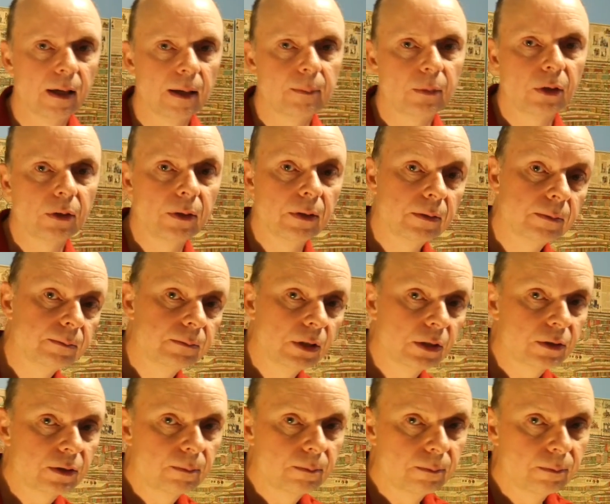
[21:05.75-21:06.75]
I'm going to
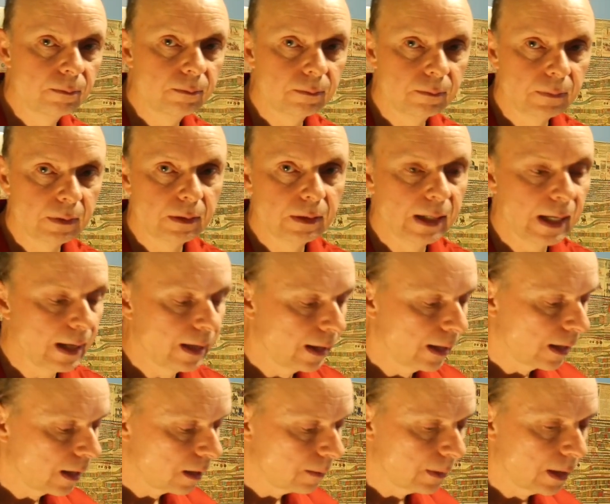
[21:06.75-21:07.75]
just get
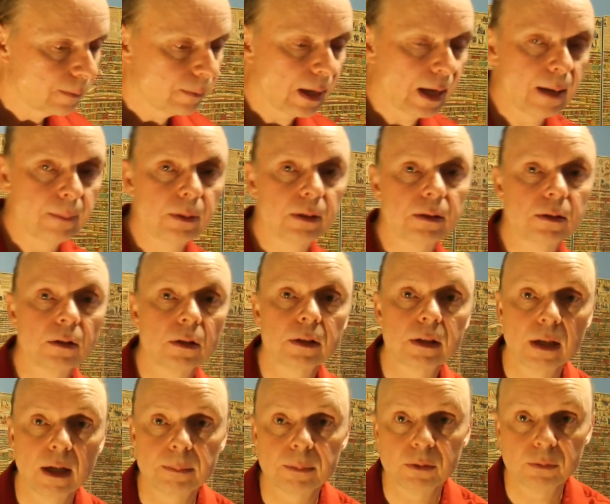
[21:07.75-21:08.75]
it out of my Bible and
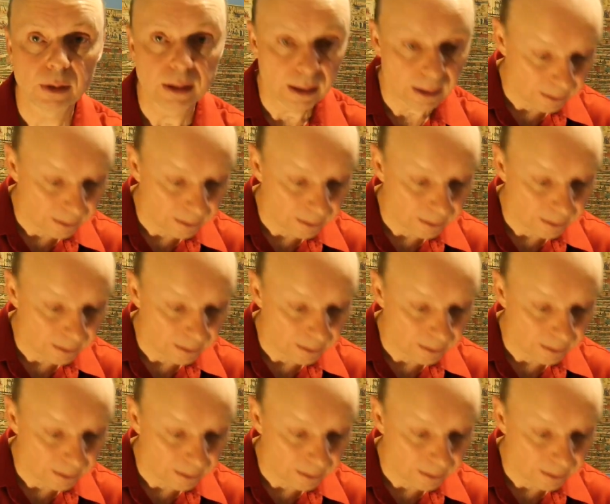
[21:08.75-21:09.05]
look it up and read